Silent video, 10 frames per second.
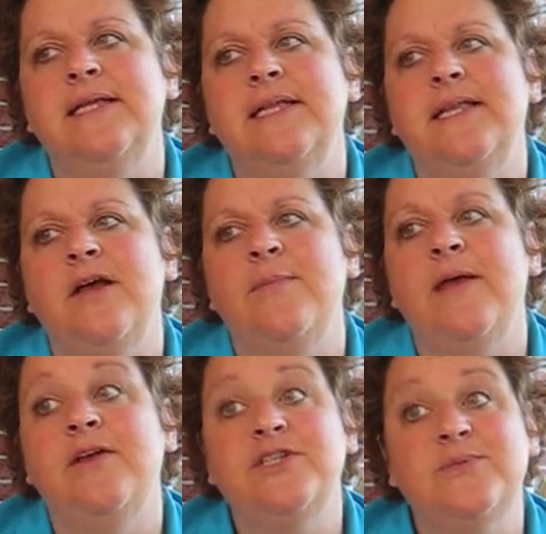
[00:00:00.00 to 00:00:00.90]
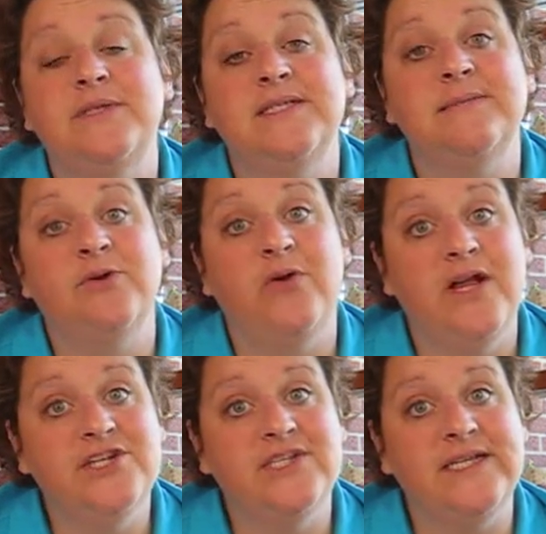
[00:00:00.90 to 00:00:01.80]
And I also went to some
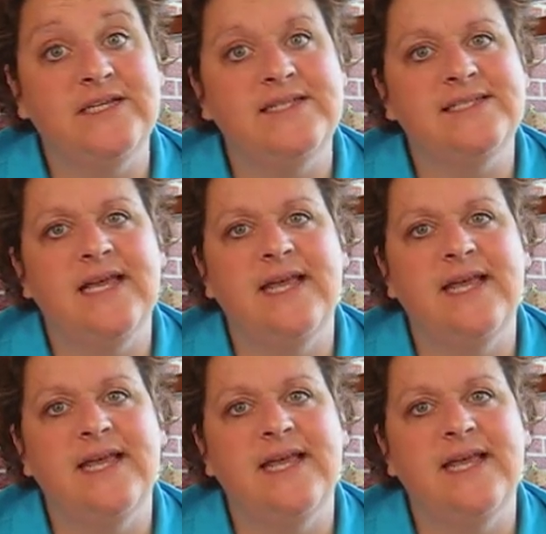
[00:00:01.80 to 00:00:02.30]
garage sales.